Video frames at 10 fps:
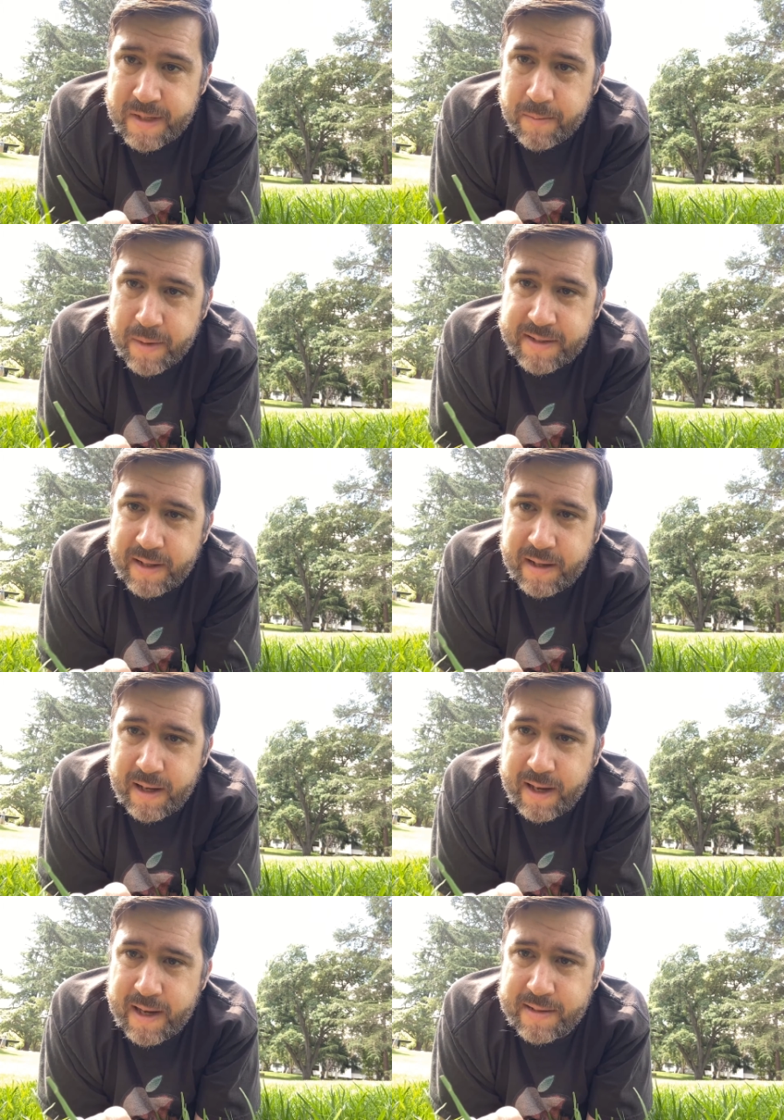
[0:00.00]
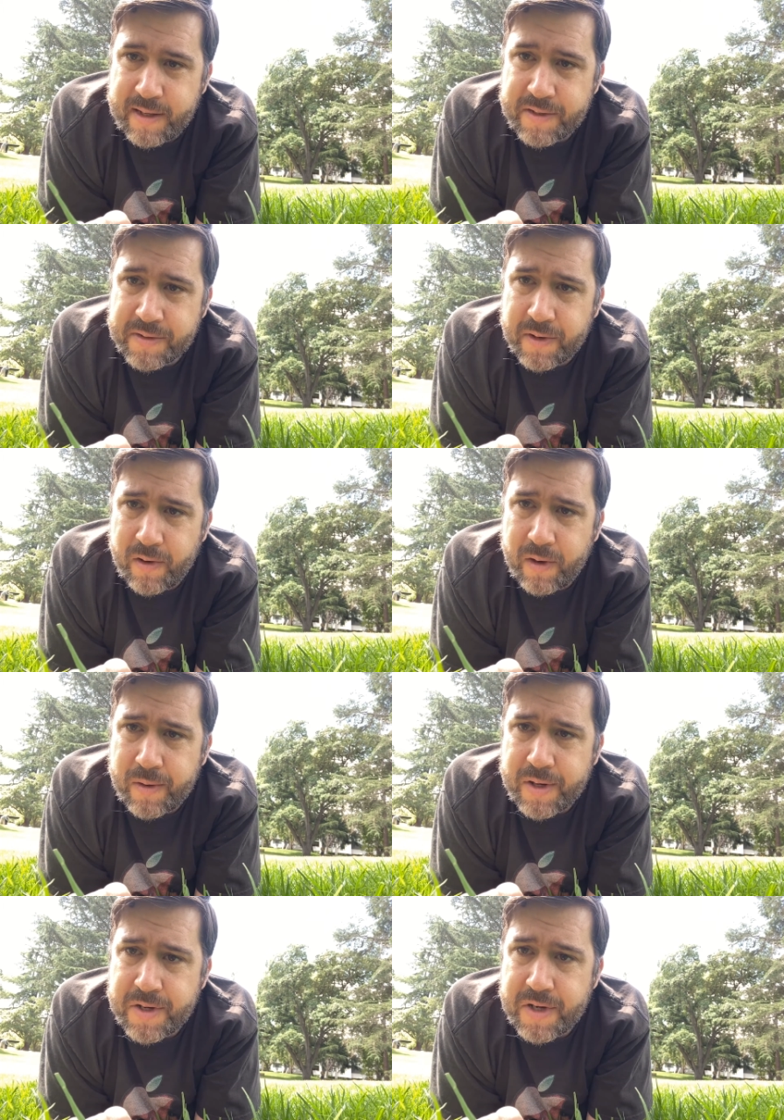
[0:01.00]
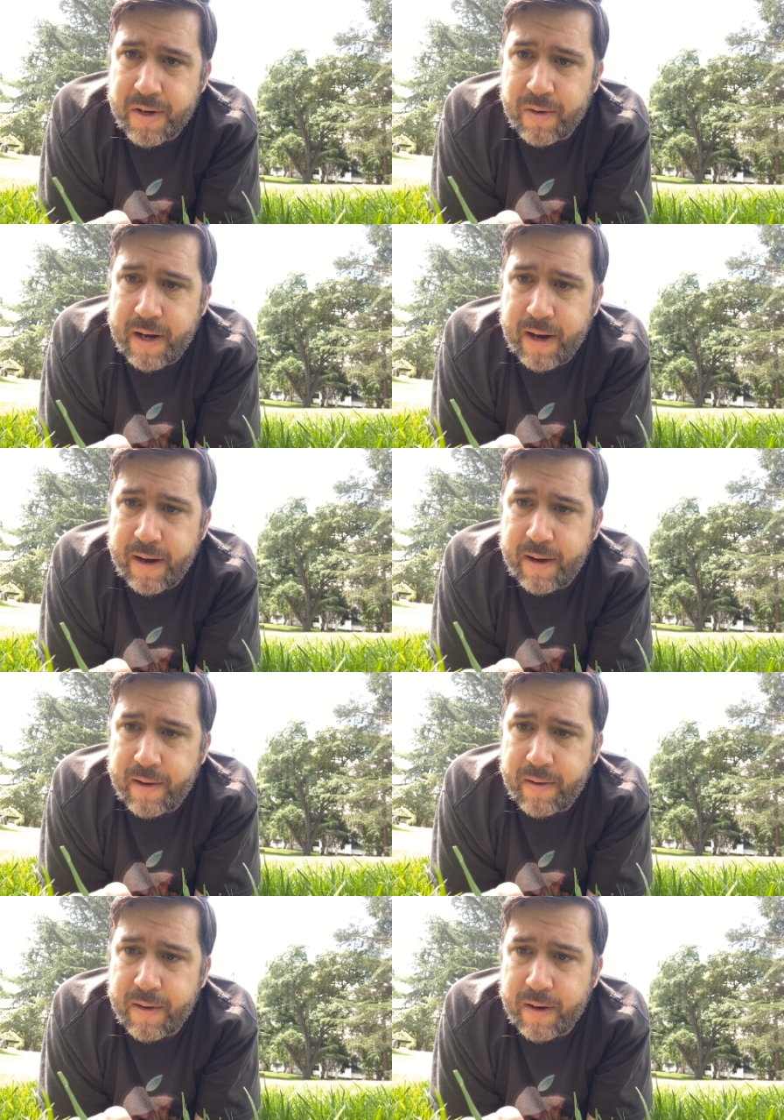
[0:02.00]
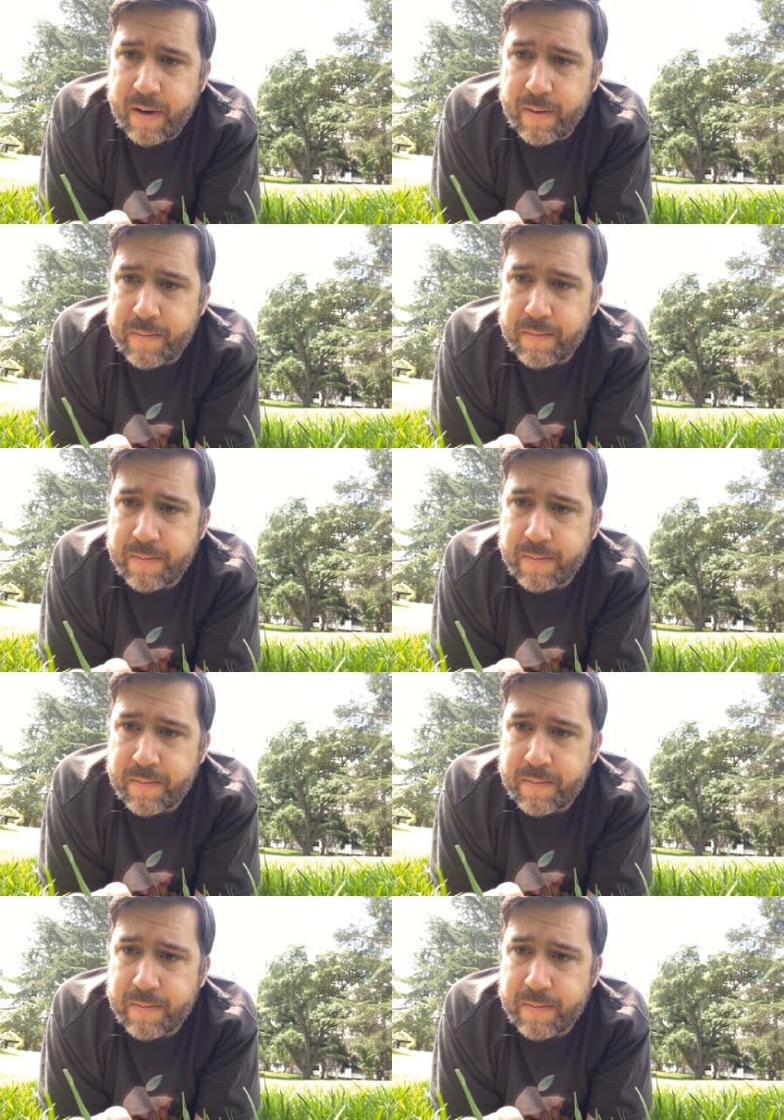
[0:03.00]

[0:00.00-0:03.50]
basically, I guess that's all I want to share right now.